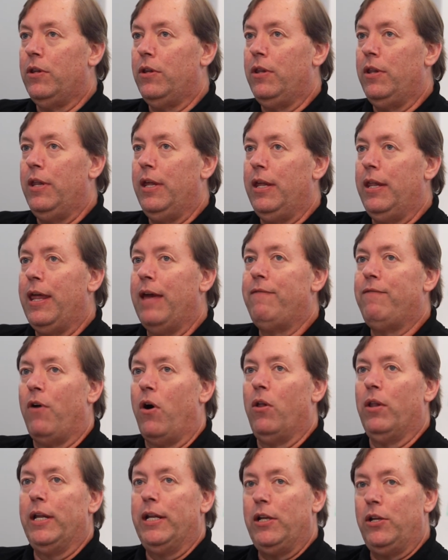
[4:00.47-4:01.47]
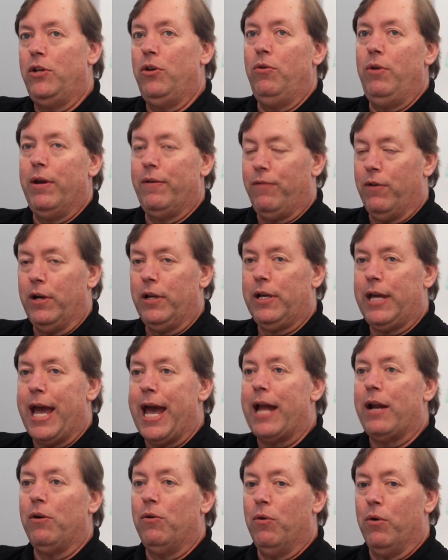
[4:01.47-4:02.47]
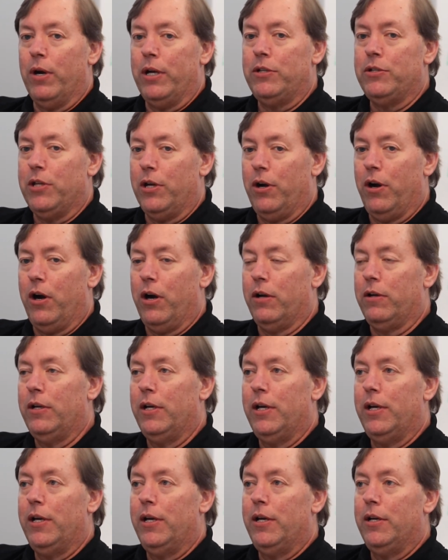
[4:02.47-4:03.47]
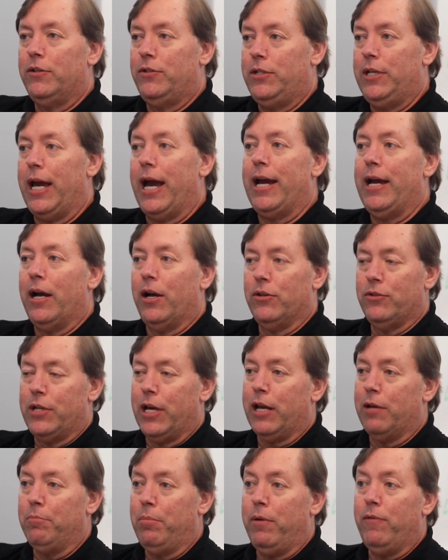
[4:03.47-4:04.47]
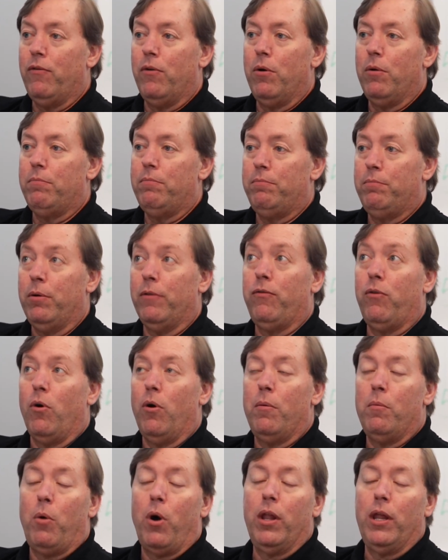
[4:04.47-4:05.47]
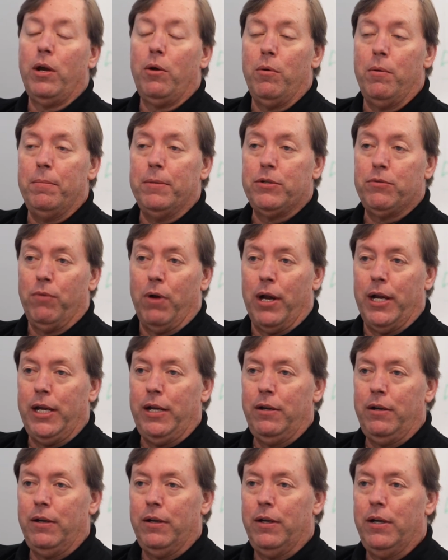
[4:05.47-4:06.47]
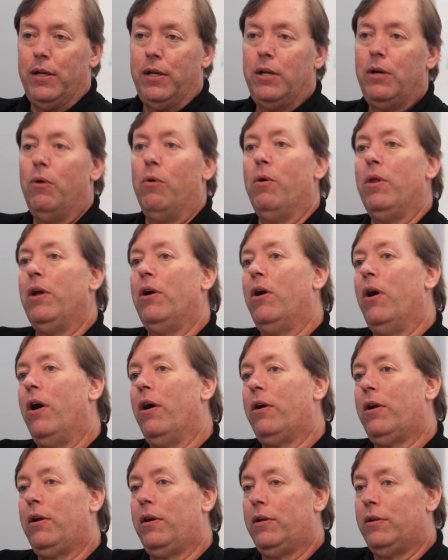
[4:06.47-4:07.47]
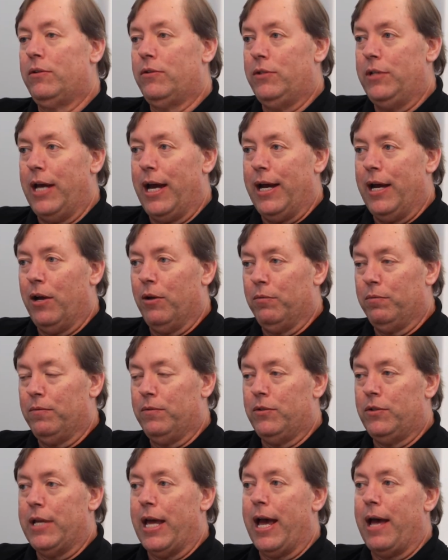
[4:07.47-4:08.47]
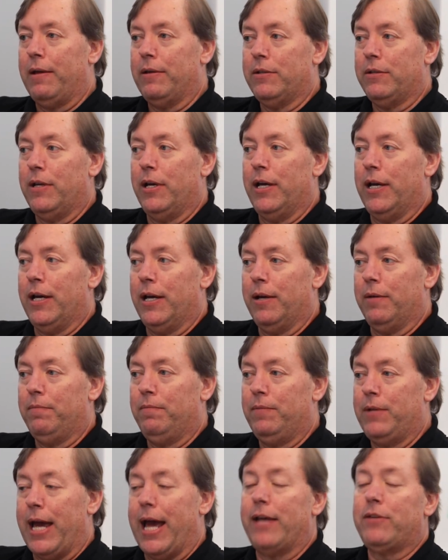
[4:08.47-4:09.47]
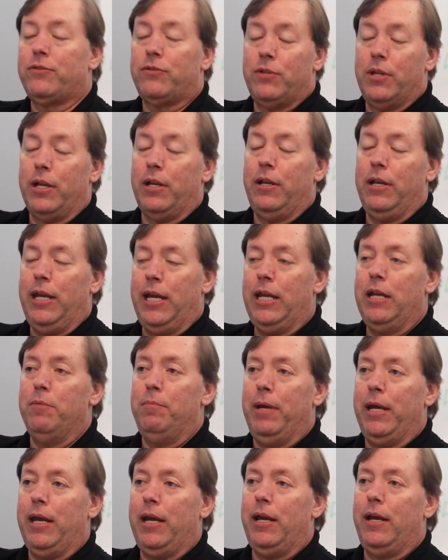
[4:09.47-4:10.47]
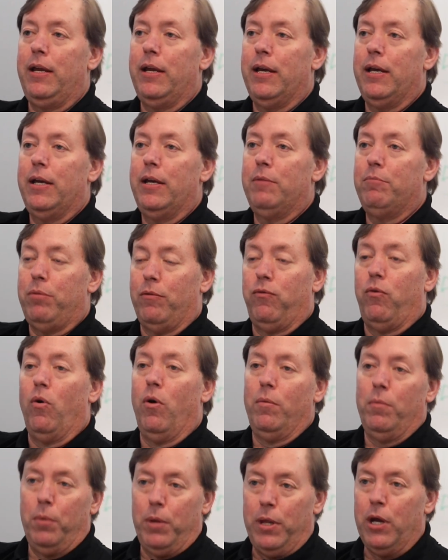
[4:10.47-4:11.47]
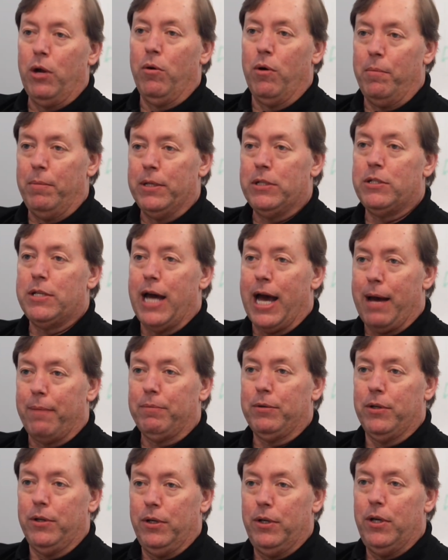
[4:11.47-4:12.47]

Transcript: They fall into two different categories. There are CILs that can be performed while the equipment's running, or there are CIL tasks that need to be performed when the equipment stopped.